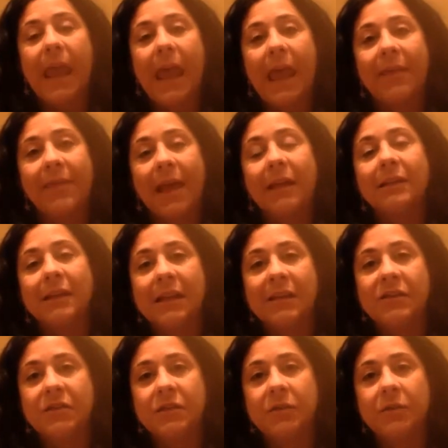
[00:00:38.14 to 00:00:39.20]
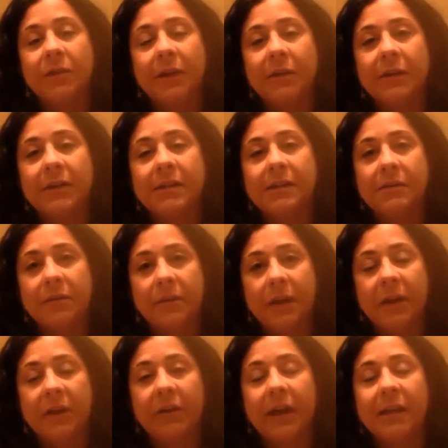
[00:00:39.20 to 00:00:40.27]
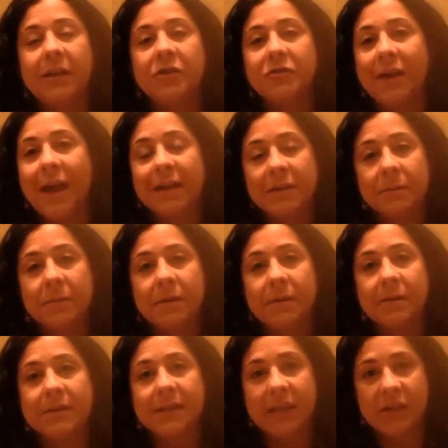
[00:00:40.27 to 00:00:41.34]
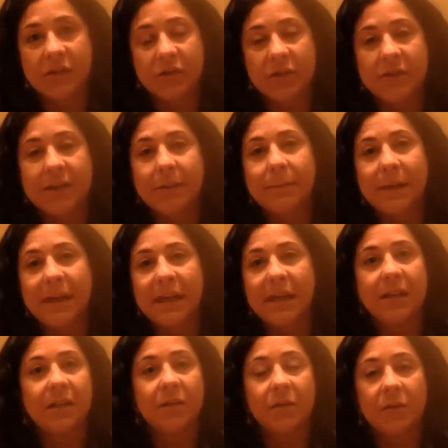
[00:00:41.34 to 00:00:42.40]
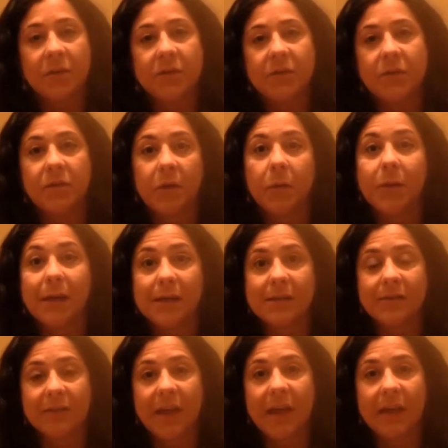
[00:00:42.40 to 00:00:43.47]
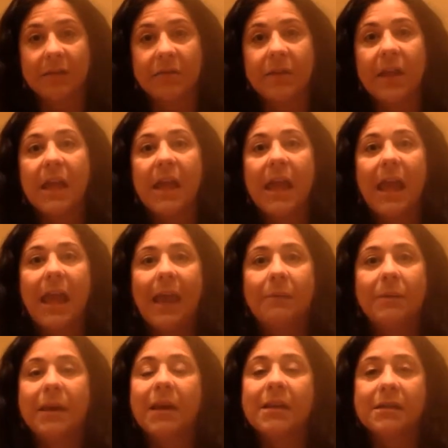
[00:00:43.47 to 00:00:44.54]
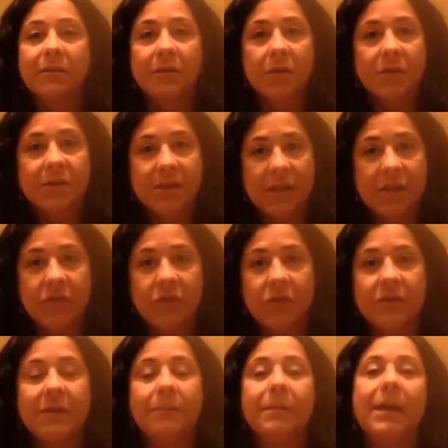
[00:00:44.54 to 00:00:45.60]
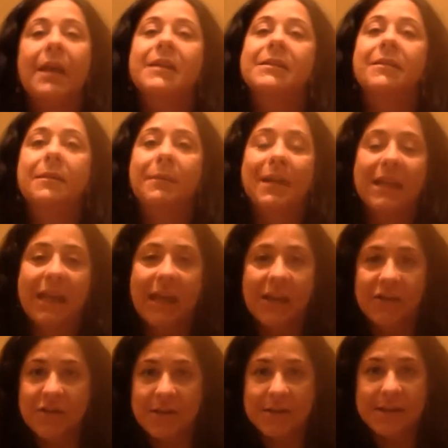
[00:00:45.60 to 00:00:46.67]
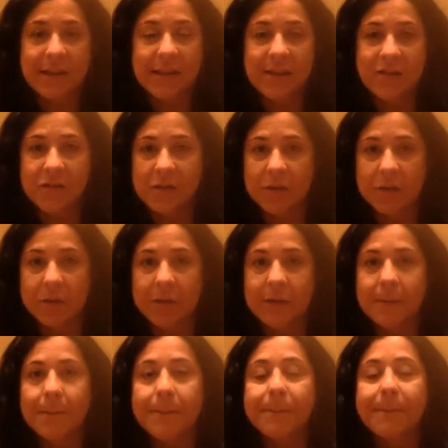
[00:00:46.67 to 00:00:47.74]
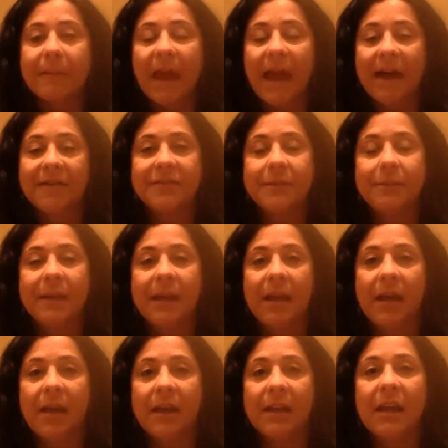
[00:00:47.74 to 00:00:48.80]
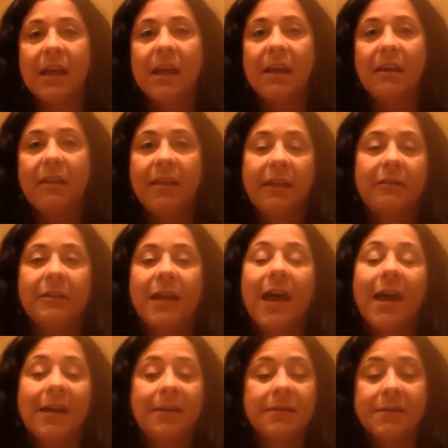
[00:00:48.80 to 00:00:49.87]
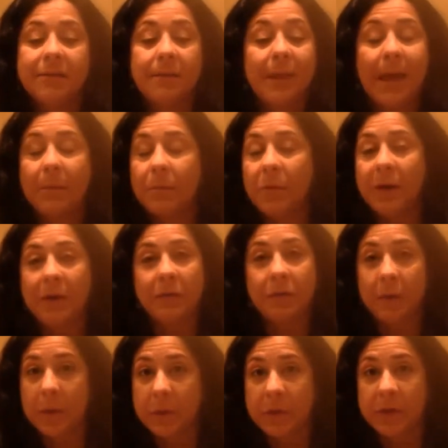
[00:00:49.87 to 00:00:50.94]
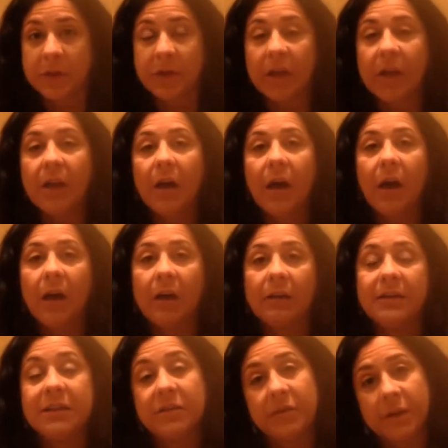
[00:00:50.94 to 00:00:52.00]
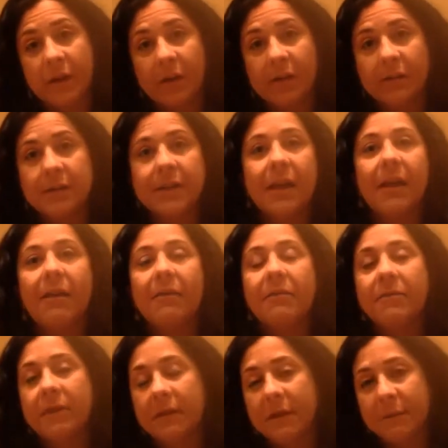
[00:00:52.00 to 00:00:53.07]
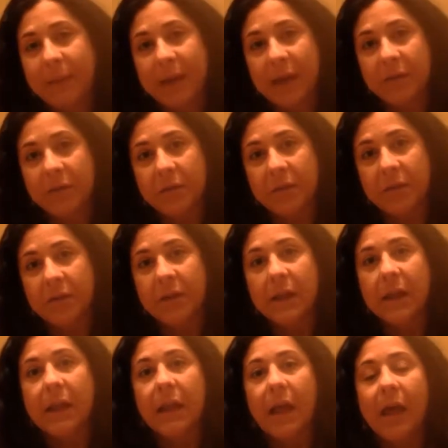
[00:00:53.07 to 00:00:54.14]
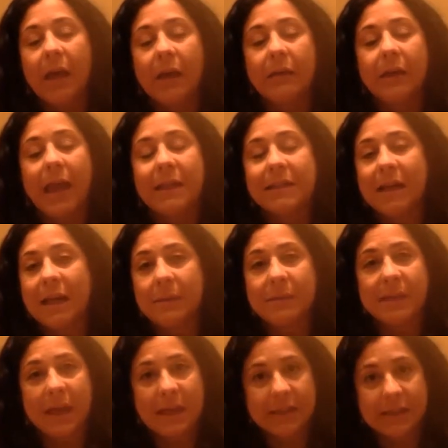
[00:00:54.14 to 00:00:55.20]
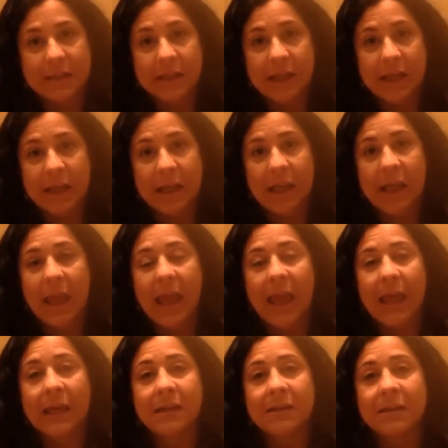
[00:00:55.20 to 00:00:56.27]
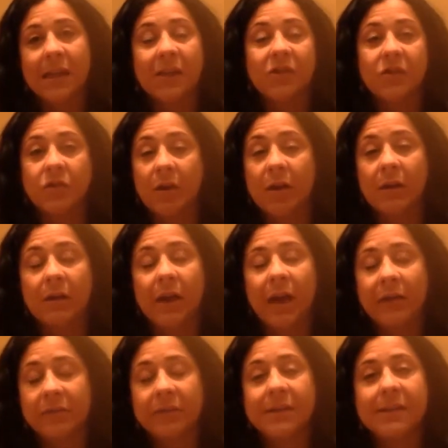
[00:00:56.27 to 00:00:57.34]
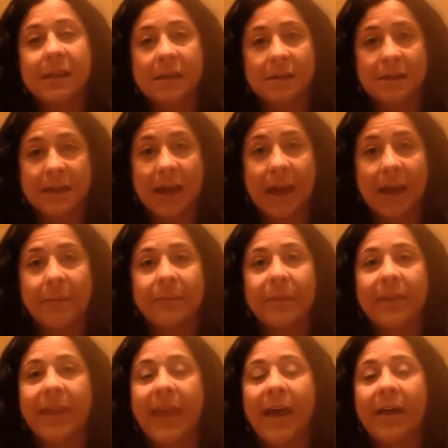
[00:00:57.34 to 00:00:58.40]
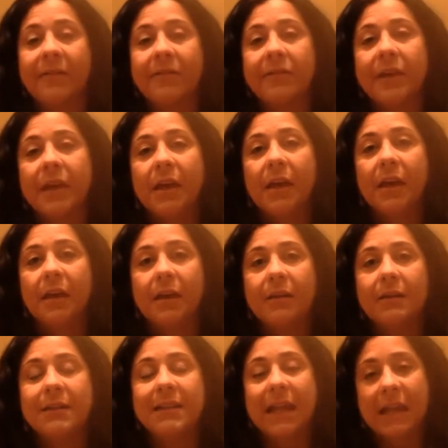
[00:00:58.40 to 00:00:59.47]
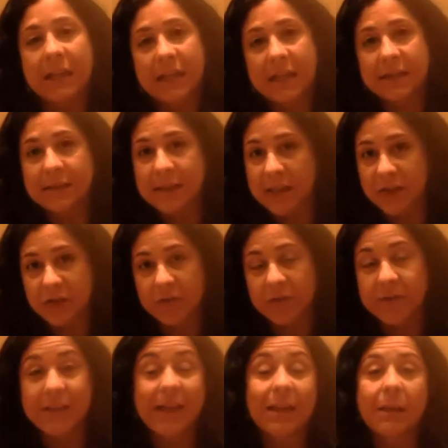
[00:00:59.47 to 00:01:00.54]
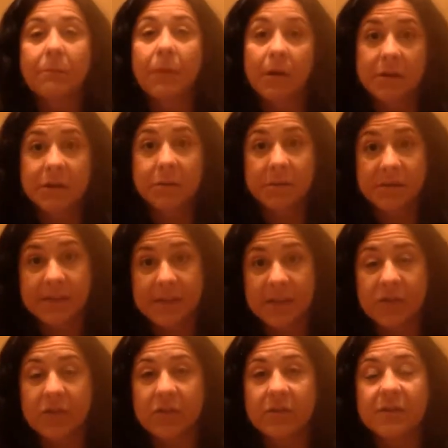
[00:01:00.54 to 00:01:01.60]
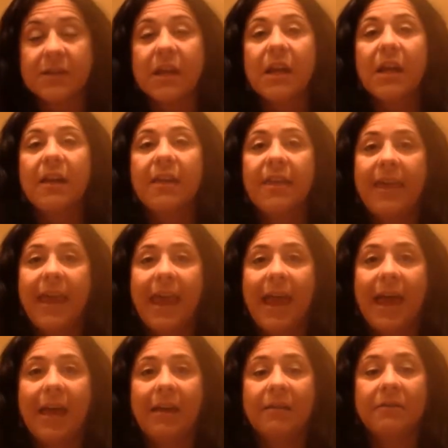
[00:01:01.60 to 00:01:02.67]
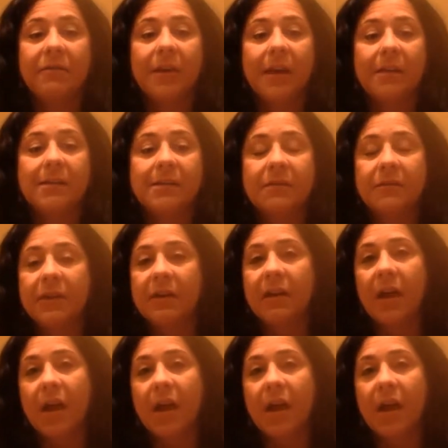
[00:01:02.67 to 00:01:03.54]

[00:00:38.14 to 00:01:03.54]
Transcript: and that leads to very severe and intractable seizures that begin in the first few weeks of life. And because of those seizures and because of the medications that these children have to be on, their lives from that point forward are difficult, very painful, uh, at times isolating, and they struggle every single day. They have daily seizures, daily multiple seizures. They have uh, severe